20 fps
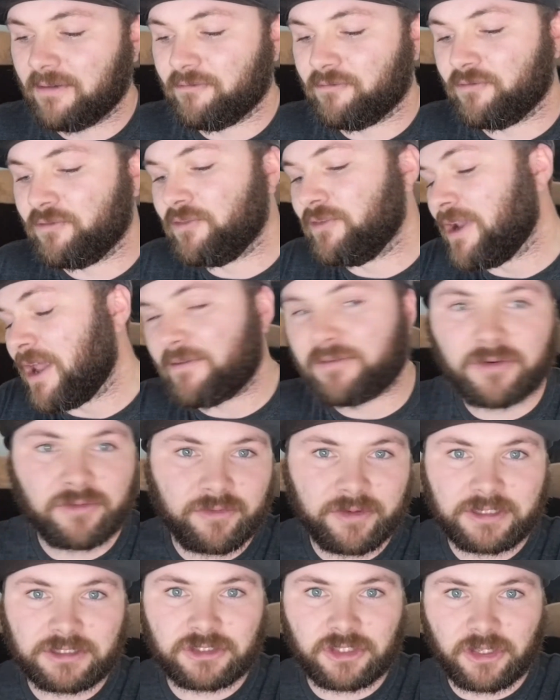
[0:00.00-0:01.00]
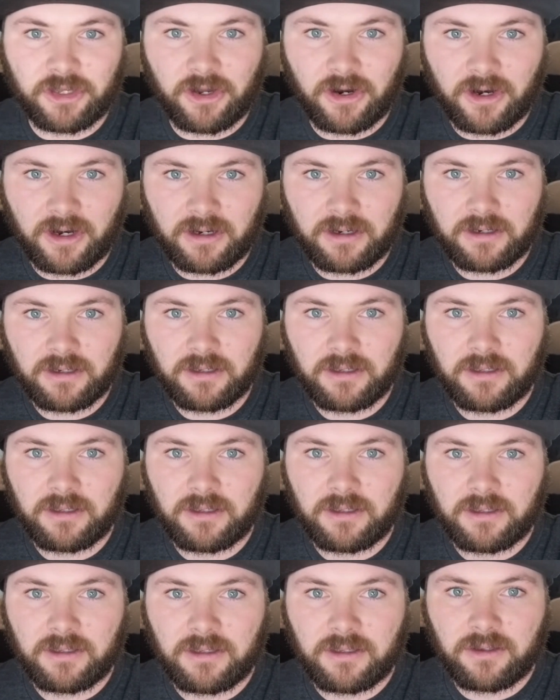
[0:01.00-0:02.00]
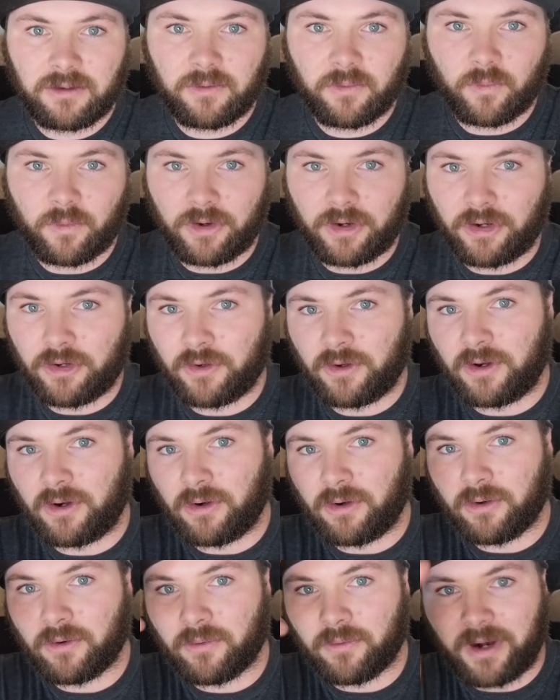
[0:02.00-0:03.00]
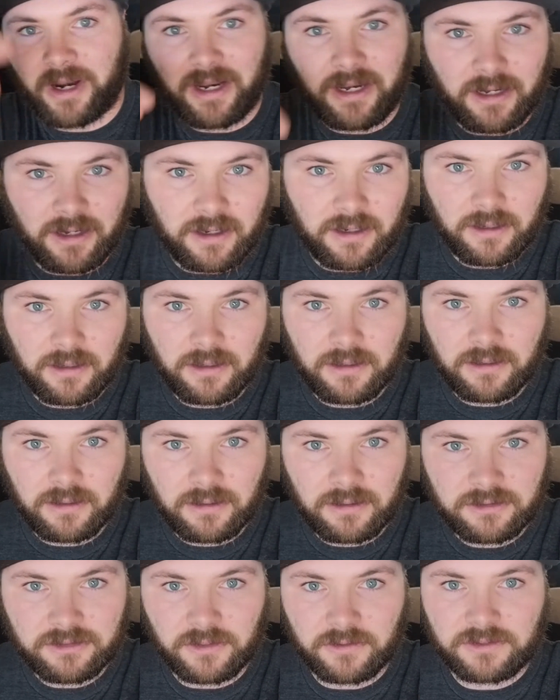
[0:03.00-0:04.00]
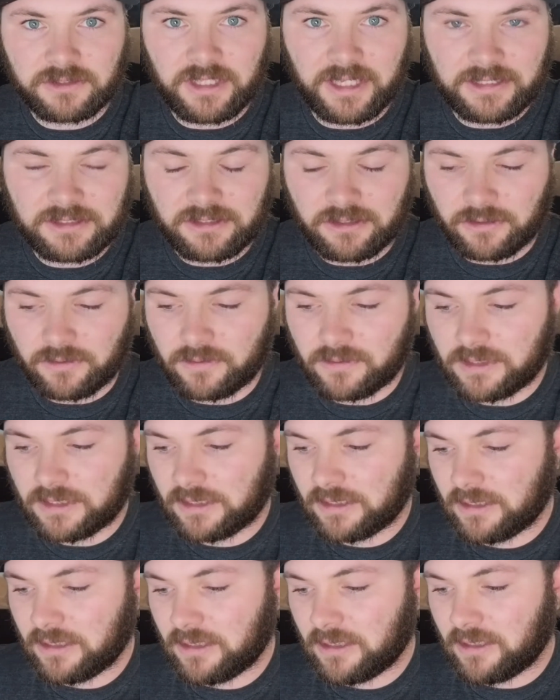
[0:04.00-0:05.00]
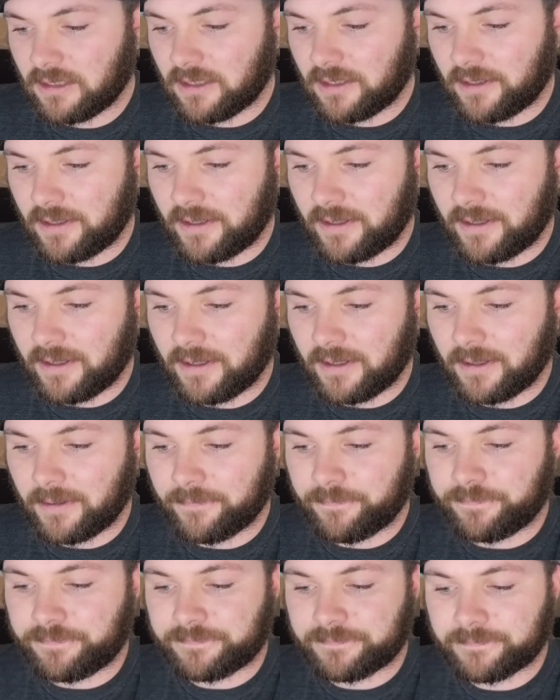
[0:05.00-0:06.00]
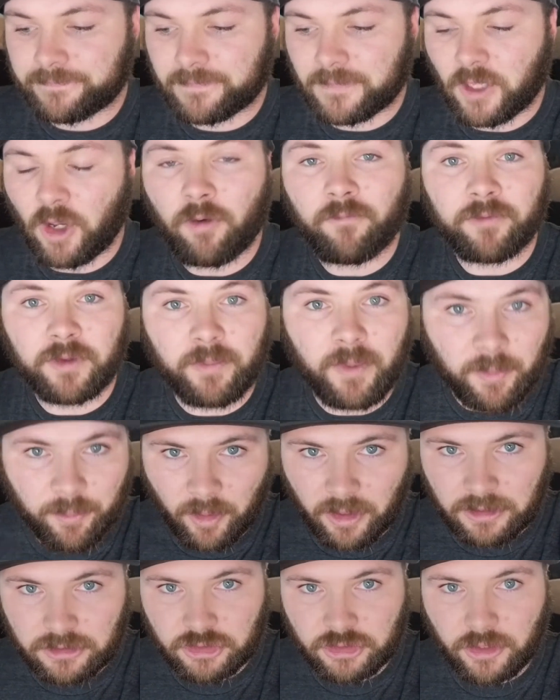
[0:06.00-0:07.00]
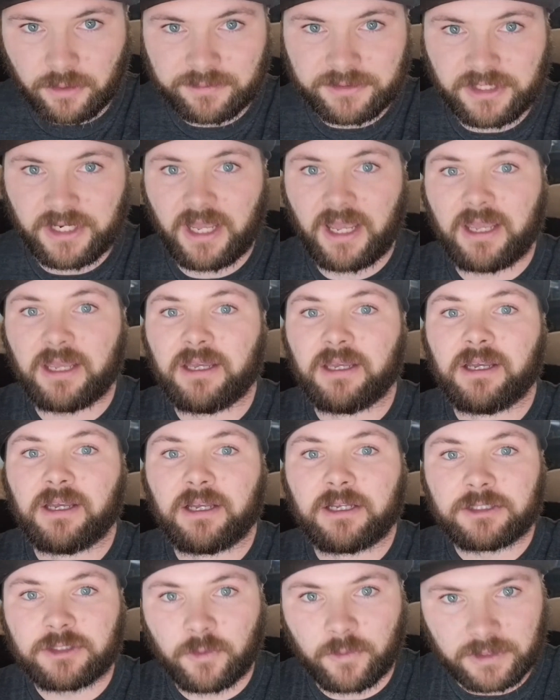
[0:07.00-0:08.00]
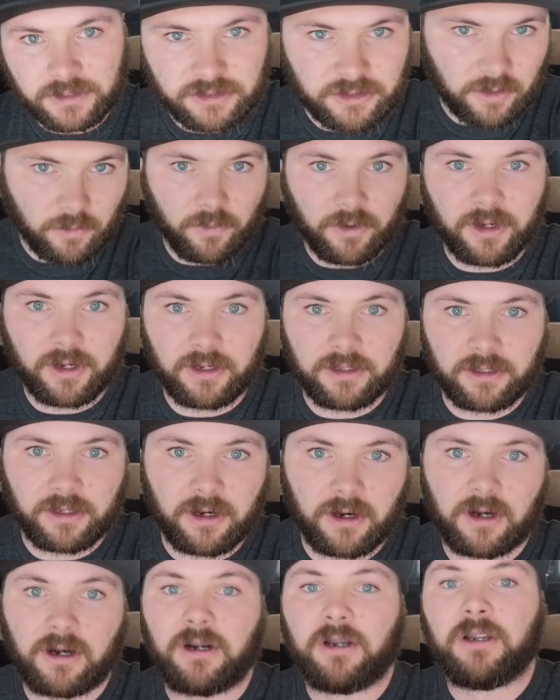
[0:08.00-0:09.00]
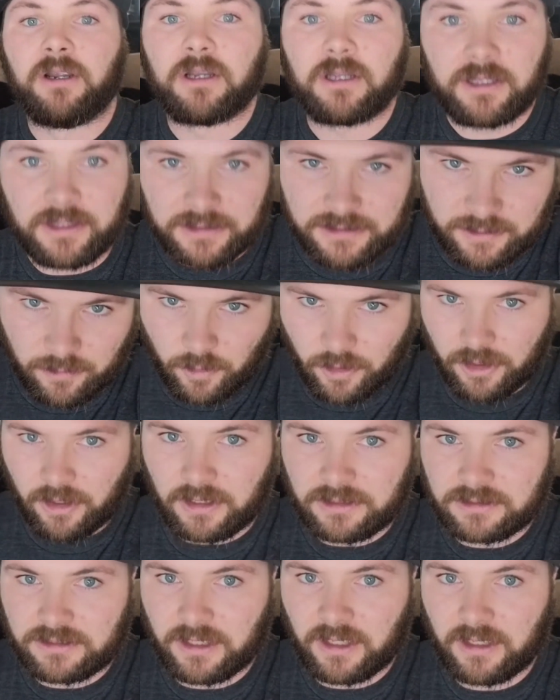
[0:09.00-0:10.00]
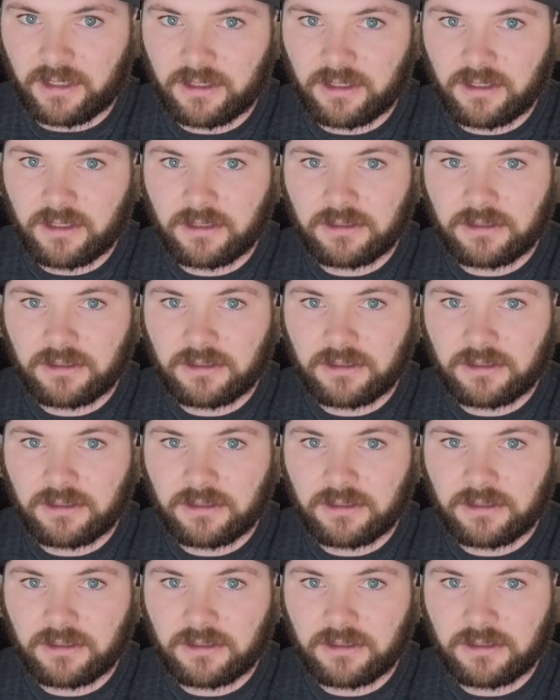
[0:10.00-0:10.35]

Never finished a car. We're gonna do it right here, so stay tuned. Hopefully my parts show up today so we can start working on the car, get some more content.